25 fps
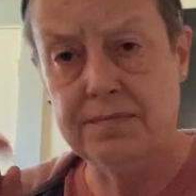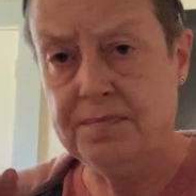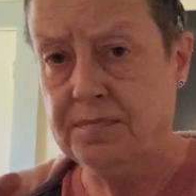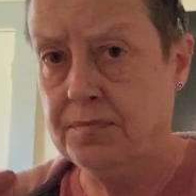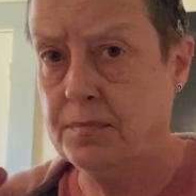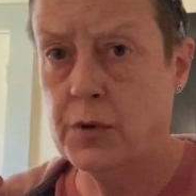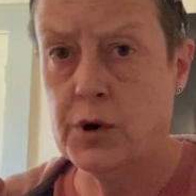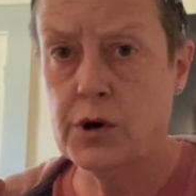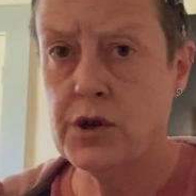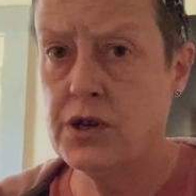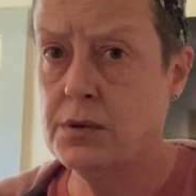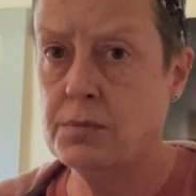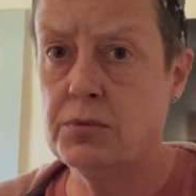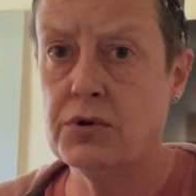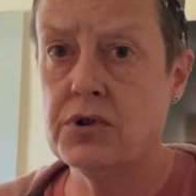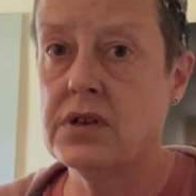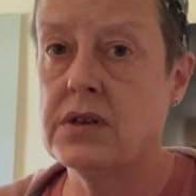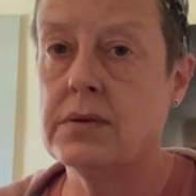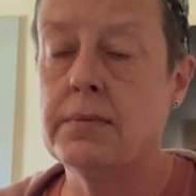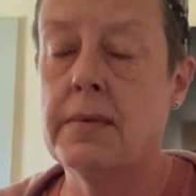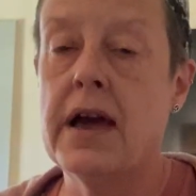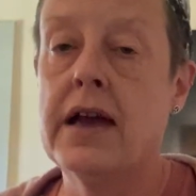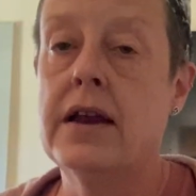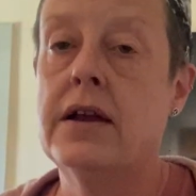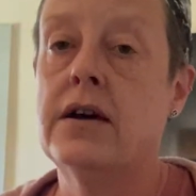Multiple
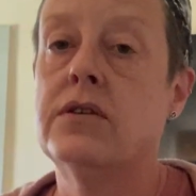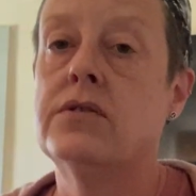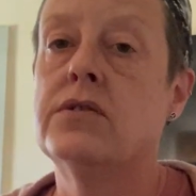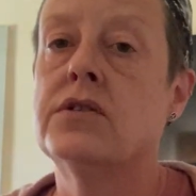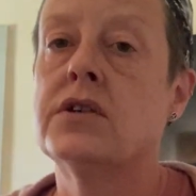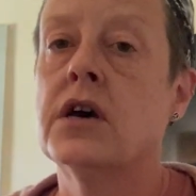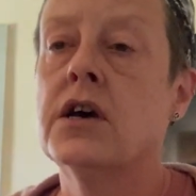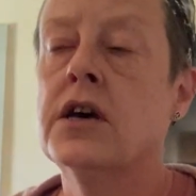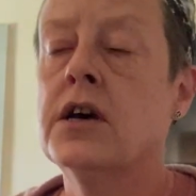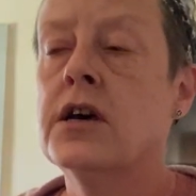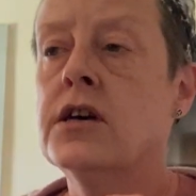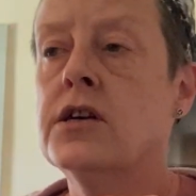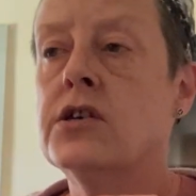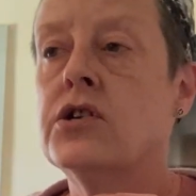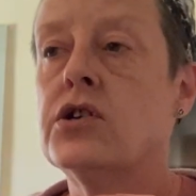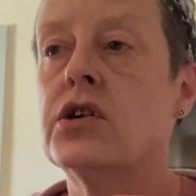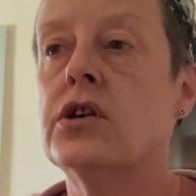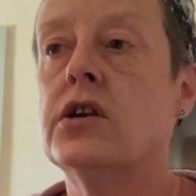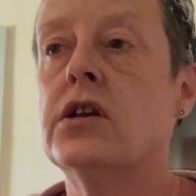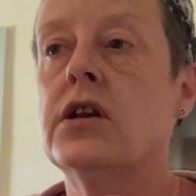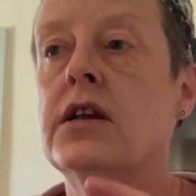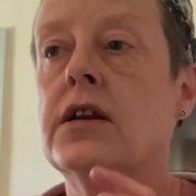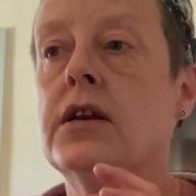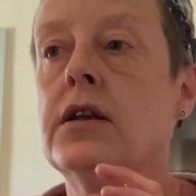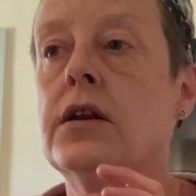tomatoes. So
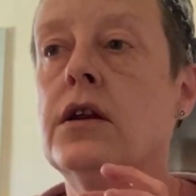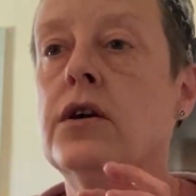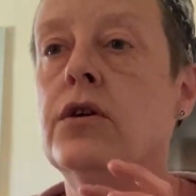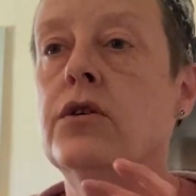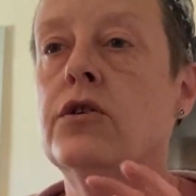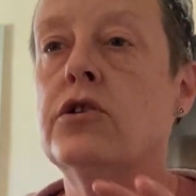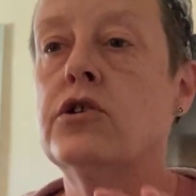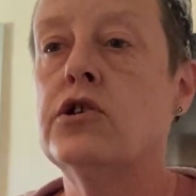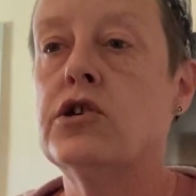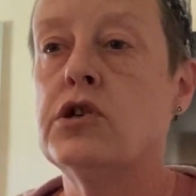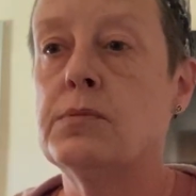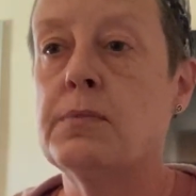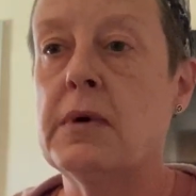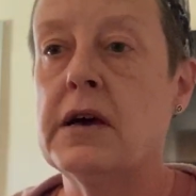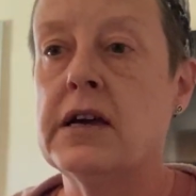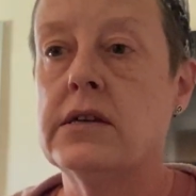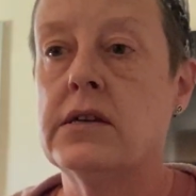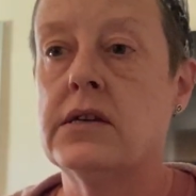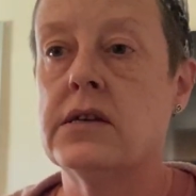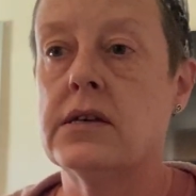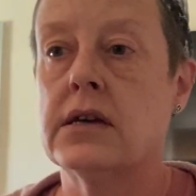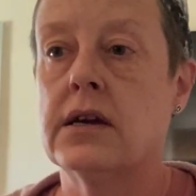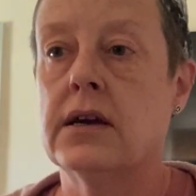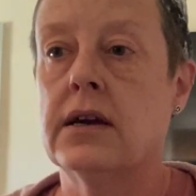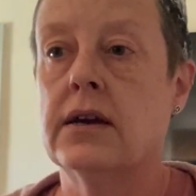you need to know your
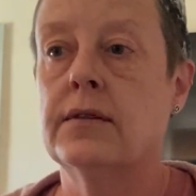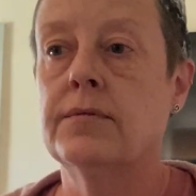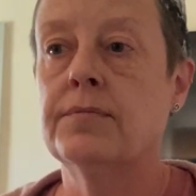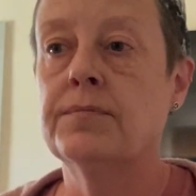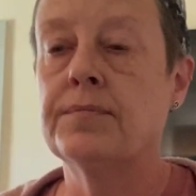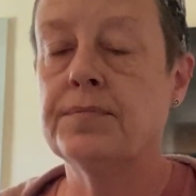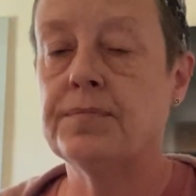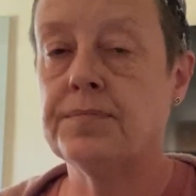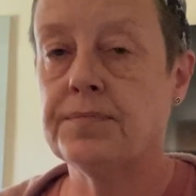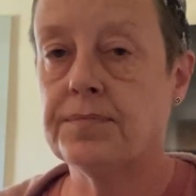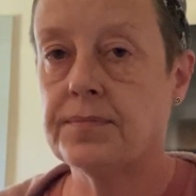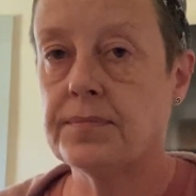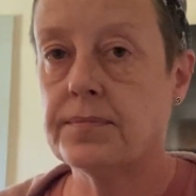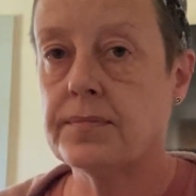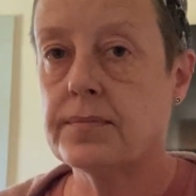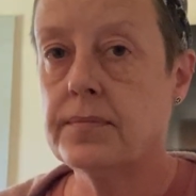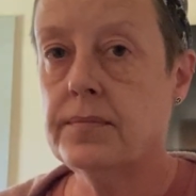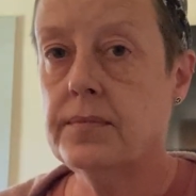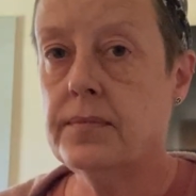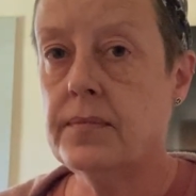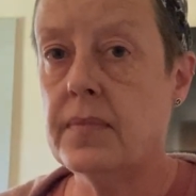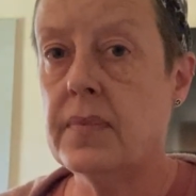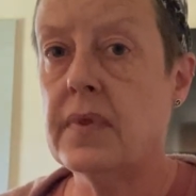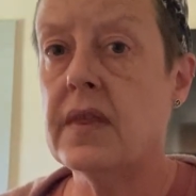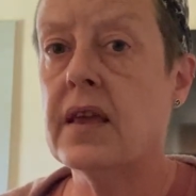spacing,
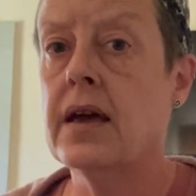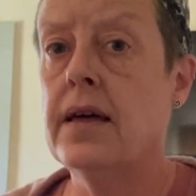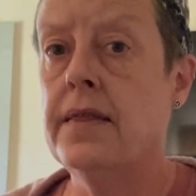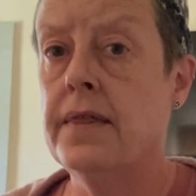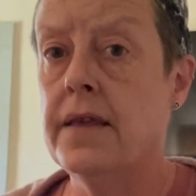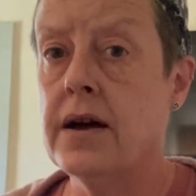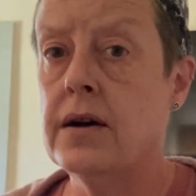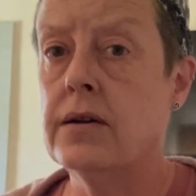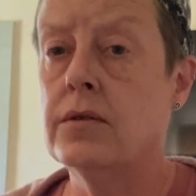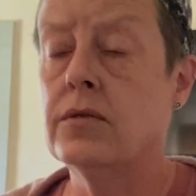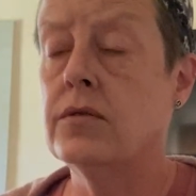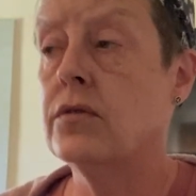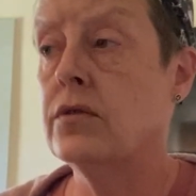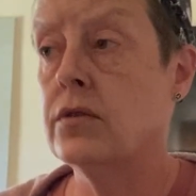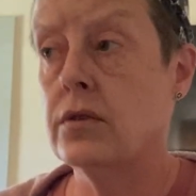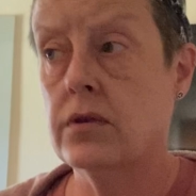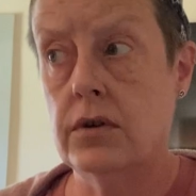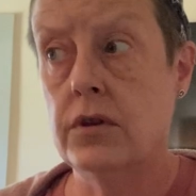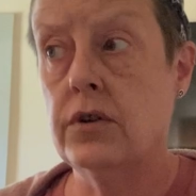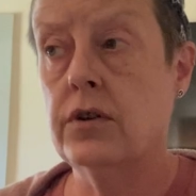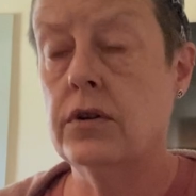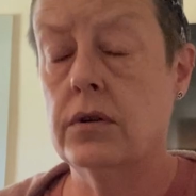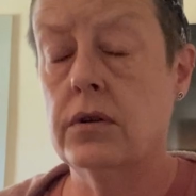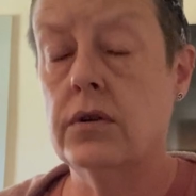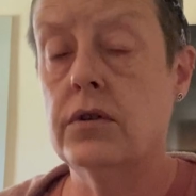and that
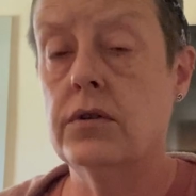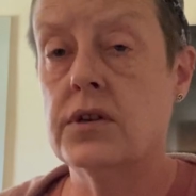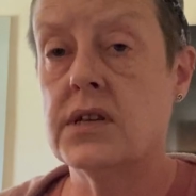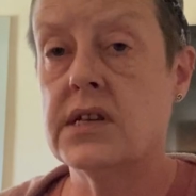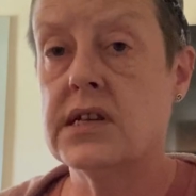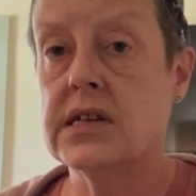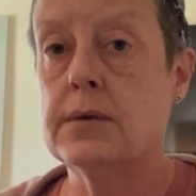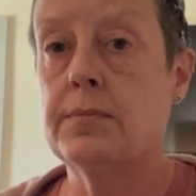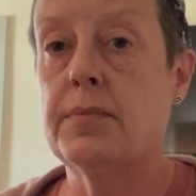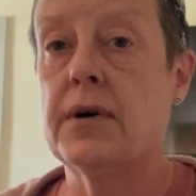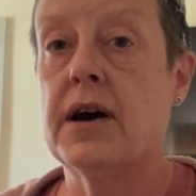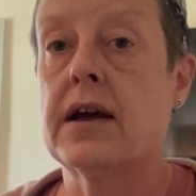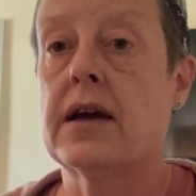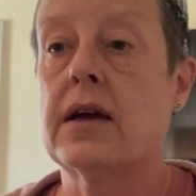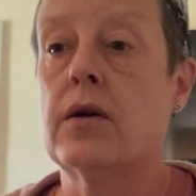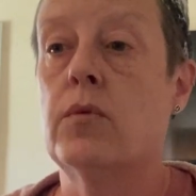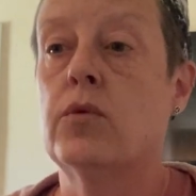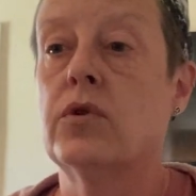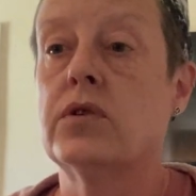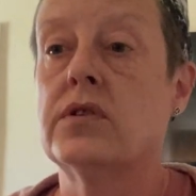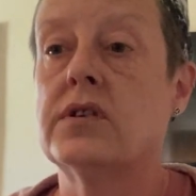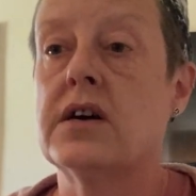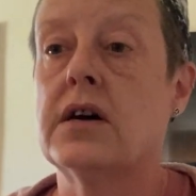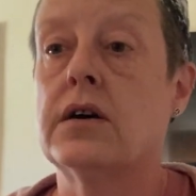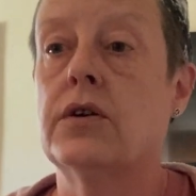seed packet
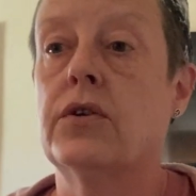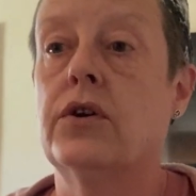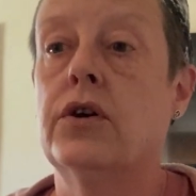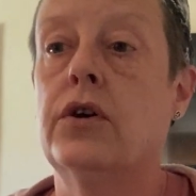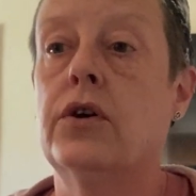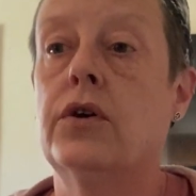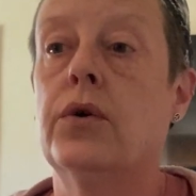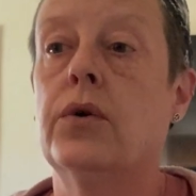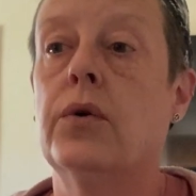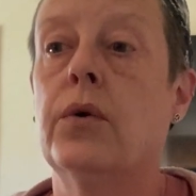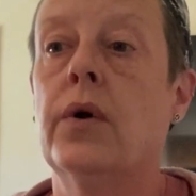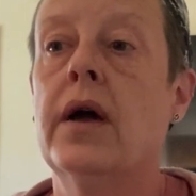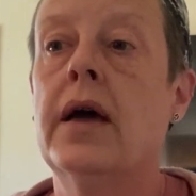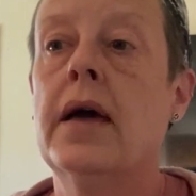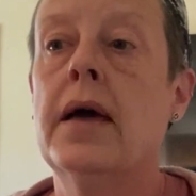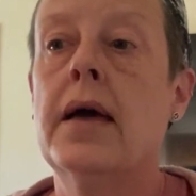will tell you.